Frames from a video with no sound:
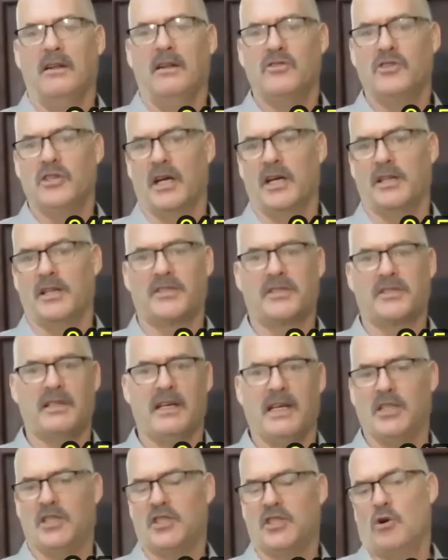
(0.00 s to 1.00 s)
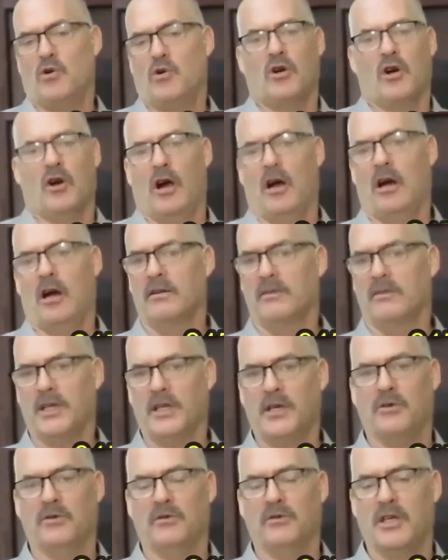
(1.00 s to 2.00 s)
just a show car.
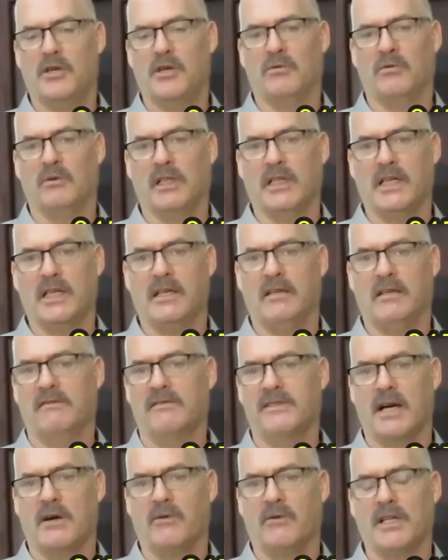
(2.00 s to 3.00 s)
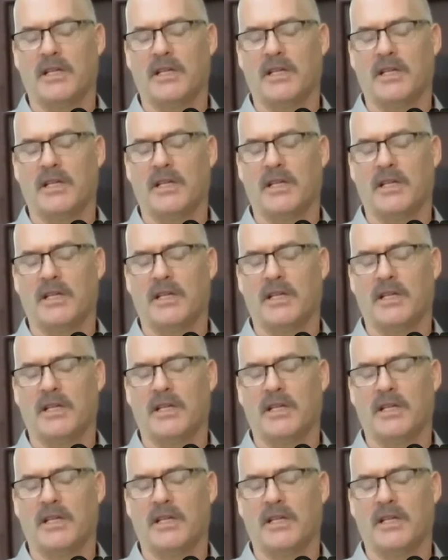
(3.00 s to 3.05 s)
They don't really, it's not